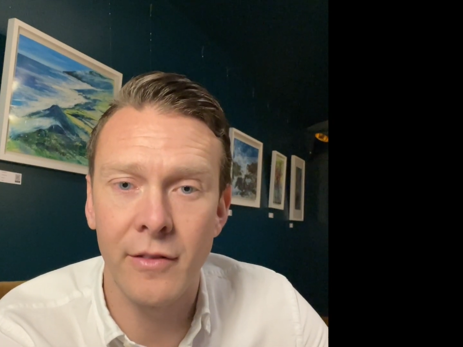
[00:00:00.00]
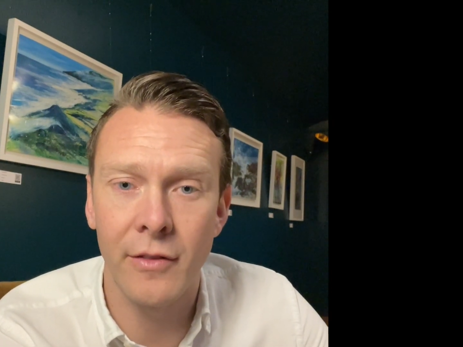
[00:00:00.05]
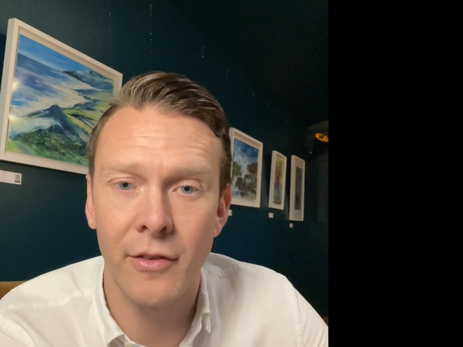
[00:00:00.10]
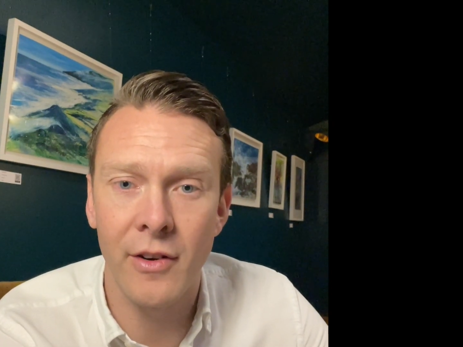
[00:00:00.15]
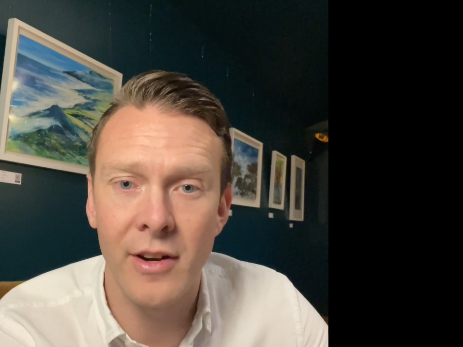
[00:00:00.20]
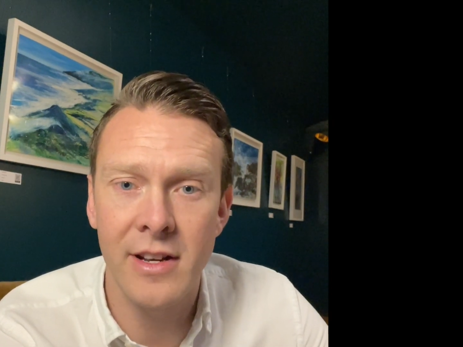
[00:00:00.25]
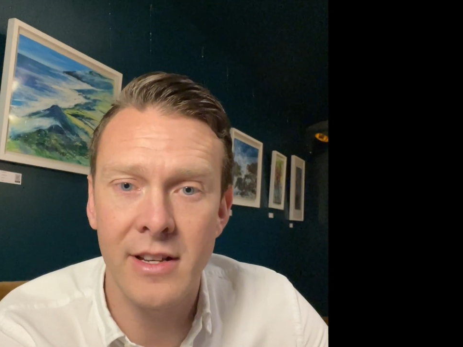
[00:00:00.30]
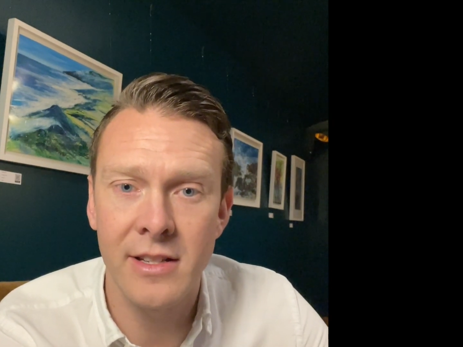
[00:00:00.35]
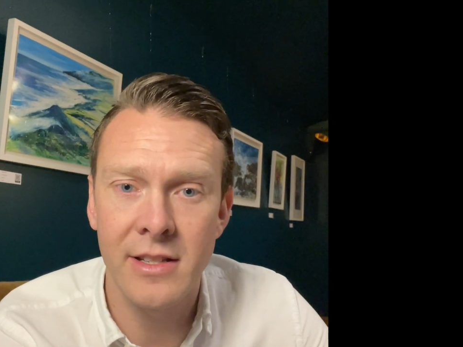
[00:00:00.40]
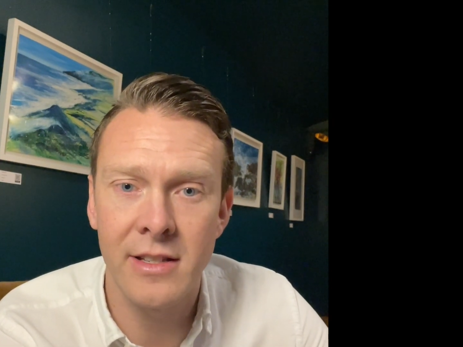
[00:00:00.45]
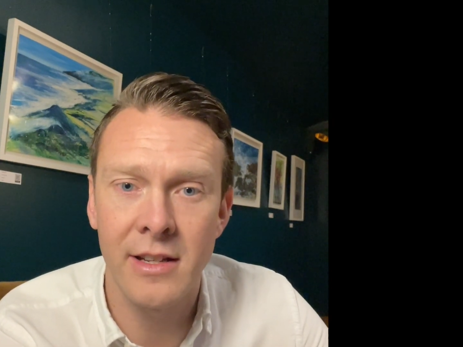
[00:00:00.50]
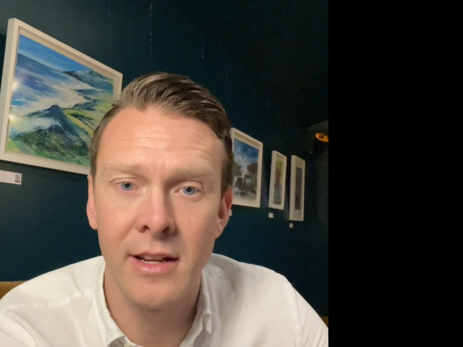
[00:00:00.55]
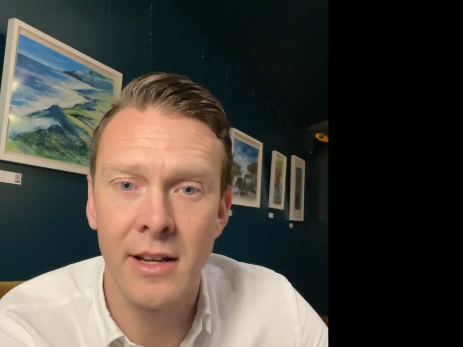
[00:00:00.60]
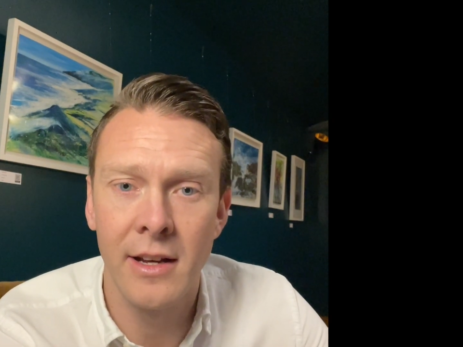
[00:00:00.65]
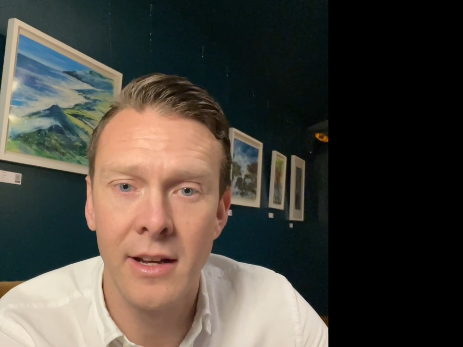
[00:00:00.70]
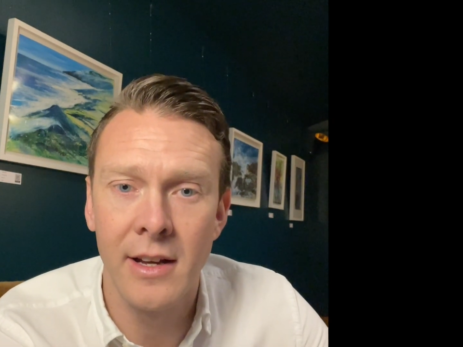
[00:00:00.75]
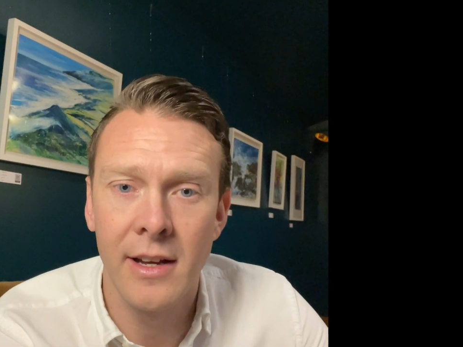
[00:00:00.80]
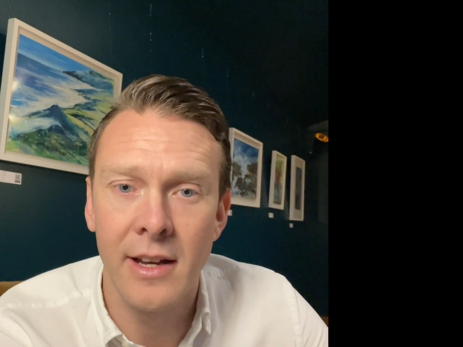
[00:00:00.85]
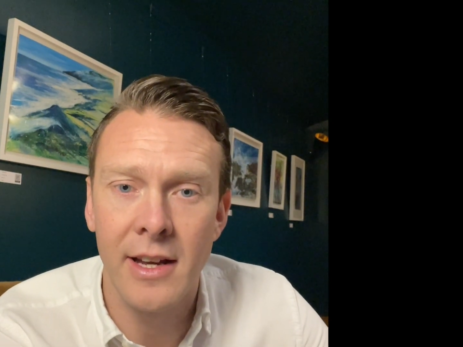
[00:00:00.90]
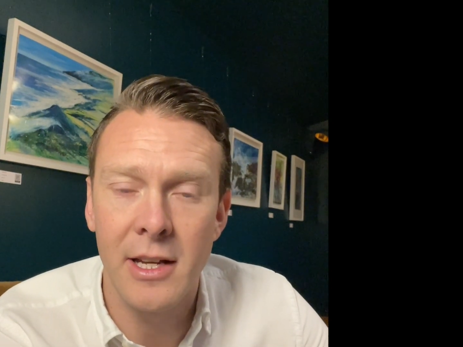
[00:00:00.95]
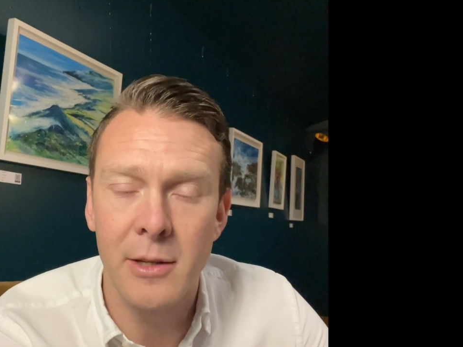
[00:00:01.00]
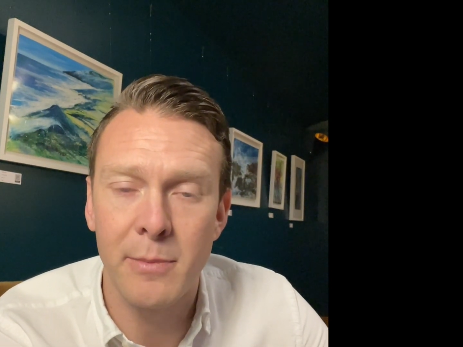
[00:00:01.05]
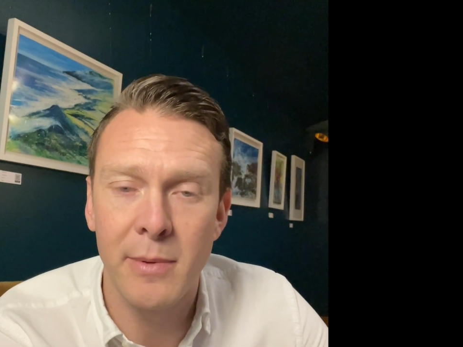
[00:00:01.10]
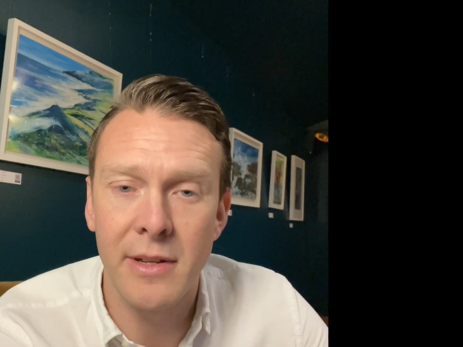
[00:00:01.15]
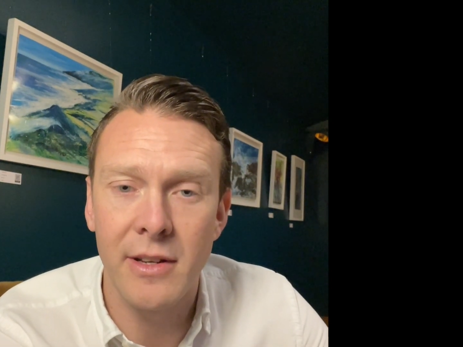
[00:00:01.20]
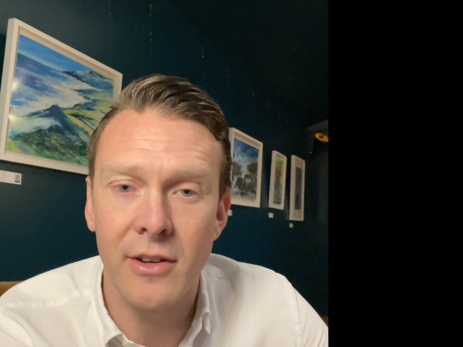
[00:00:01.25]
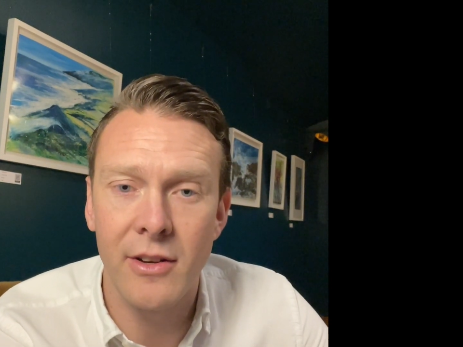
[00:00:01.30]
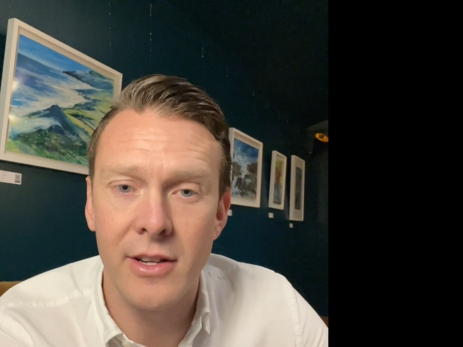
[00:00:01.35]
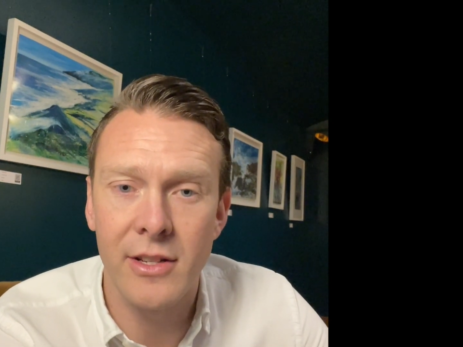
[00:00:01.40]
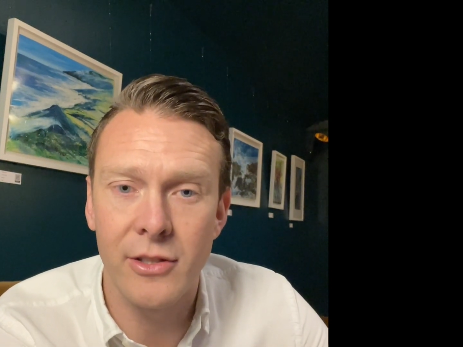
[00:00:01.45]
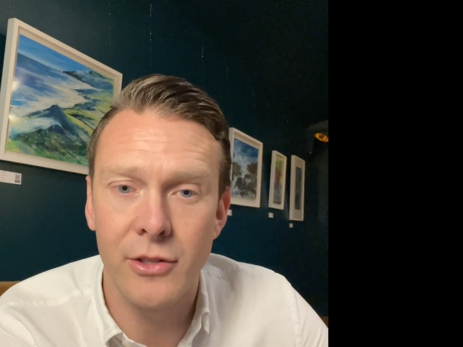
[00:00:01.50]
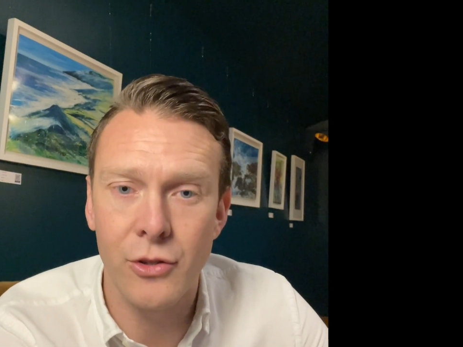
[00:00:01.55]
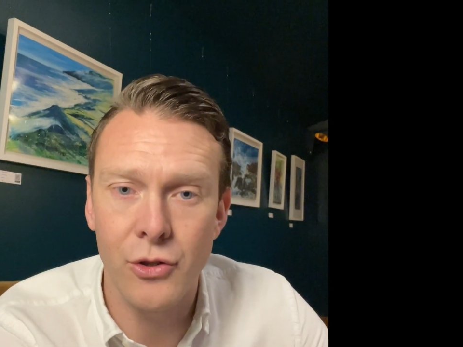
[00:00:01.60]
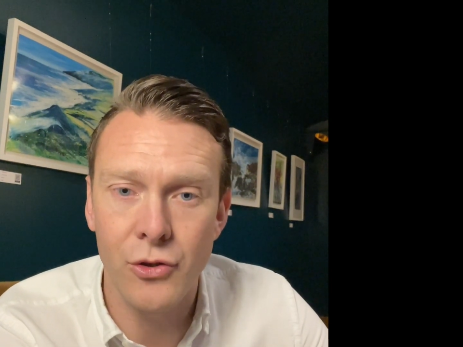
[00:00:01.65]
for us. It's been nice and